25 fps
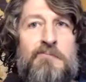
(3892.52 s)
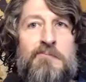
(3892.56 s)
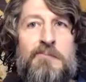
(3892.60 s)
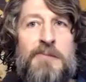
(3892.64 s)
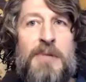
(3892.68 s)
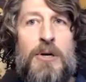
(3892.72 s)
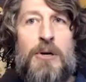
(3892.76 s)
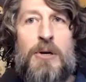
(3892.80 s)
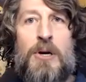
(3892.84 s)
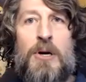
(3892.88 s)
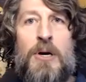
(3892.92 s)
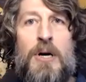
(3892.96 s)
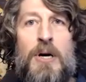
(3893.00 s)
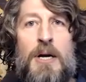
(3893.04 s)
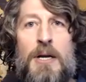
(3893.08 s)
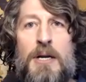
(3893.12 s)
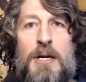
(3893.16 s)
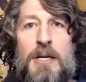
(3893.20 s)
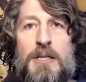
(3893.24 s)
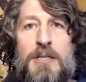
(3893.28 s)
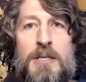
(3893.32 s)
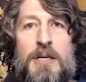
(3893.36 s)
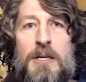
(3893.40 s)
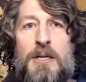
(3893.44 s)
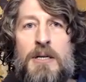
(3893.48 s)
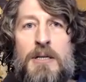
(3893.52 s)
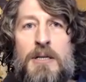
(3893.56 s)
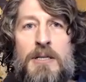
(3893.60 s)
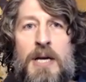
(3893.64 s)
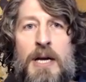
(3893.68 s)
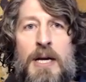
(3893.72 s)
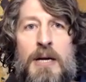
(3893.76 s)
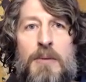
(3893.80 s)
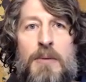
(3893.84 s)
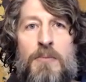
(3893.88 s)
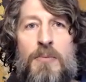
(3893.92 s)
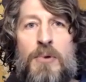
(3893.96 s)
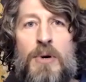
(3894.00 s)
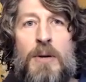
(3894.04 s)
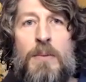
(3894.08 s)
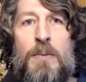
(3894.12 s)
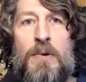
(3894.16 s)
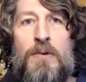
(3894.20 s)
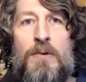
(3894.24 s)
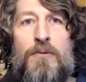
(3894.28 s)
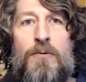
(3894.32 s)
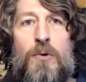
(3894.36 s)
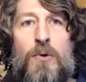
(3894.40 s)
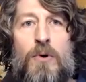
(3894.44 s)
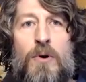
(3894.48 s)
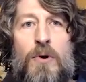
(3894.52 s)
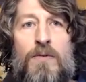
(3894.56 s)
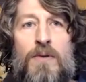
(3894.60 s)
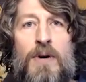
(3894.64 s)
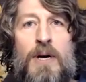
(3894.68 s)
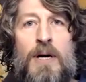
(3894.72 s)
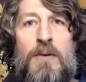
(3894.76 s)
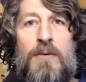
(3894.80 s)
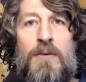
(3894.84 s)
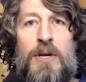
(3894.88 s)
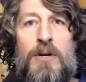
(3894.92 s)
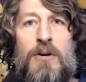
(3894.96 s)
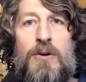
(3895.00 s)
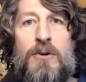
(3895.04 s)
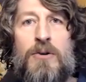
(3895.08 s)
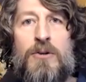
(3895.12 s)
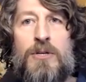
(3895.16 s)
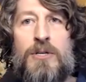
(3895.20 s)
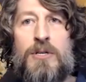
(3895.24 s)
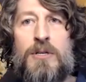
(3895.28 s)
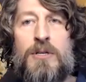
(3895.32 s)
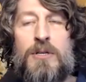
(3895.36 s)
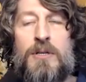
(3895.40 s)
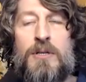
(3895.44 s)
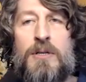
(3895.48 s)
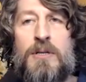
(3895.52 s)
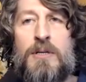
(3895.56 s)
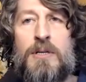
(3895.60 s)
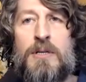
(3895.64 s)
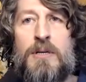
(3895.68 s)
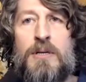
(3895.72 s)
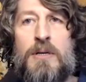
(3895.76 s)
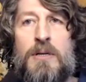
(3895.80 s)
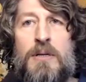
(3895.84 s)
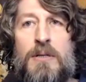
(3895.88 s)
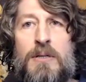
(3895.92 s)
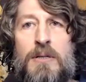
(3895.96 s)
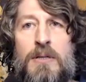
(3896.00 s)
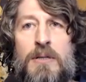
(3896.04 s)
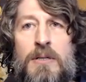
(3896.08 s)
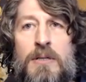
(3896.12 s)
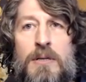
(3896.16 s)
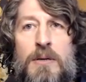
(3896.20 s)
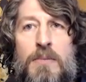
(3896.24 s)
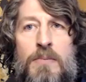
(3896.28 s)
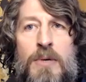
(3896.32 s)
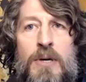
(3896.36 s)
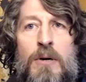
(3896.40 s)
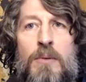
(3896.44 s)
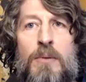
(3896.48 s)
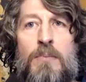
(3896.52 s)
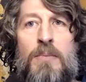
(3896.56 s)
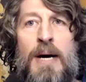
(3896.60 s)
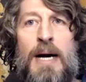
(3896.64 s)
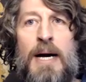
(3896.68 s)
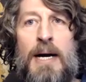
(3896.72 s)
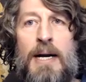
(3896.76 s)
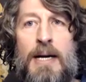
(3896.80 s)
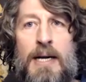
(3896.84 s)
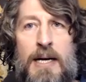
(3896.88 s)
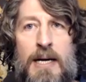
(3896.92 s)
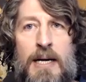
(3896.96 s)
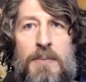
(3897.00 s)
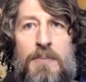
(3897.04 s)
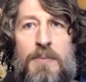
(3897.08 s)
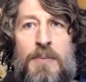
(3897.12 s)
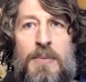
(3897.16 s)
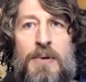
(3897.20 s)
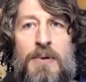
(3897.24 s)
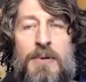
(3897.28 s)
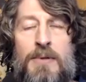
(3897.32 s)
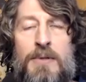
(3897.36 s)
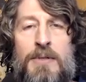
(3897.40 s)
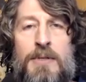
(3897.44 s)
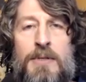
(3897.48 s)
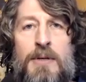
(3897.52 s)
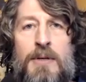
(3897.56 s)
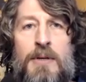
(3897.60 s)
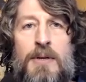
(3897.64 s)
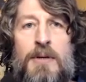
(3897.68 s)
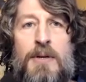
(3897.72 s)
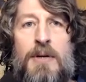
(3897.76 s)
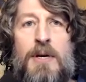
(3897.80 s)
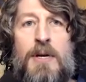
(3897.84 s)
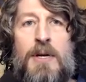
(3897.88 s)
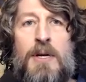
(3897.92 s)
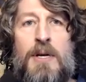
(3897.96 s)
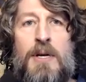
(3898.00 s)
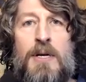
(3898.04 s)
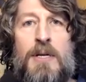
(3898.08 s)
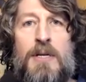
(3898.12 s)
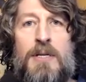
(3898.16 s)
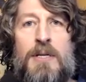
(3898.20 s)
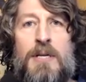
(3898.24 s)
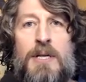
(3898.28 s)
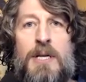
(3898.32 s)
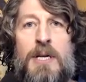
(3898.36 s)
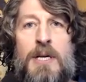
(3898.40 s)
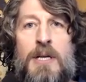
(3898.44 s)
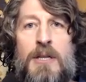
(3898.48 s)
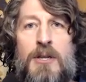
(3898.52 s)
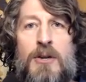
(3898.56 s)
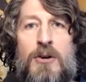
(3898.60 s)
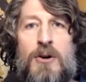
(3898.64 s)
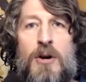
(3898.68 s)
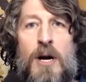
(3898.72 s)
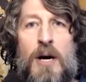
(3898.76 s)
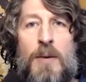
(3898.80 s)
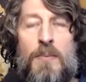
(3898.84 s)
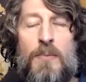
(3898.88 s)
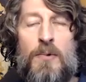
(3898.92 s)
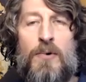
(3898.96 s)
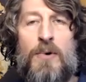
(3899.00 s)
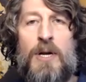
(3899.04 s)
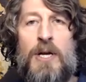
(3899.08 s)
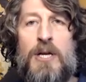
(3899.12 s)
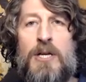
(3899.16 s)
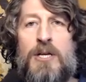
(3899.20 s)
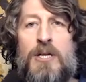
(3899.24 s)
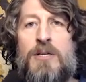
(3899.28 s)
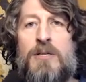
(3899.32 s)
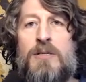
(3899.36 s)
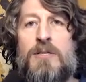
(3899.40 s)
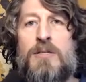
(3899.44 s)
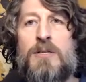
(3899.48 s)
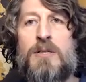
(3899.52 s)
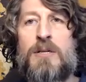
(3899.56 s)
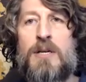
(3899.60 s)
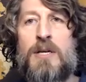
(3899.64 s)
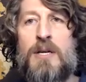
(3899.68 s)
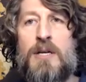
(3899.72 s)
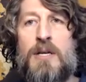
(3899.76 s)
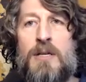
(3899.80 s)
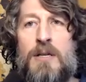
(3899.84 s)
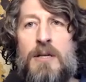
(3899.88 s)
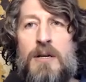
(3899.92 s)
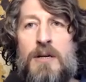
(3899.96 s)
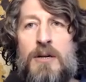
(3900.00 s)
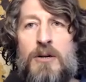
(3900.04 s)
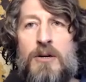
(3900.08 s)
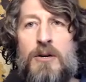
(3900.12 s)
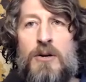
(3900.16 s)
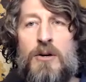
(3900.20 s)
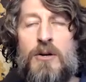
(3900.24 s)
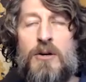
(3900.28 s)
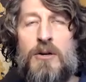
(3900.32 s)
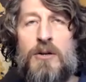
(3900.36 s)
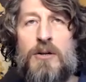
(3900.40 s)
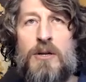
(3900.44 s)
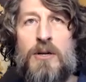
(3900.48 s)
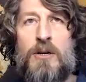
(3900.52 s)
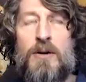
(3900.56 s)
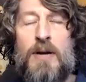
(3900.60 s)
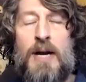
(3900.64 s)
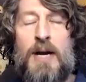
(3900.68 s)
they're gone. That's going to take them probably four to five years to, to build back up, to, to get their operations, to get their, their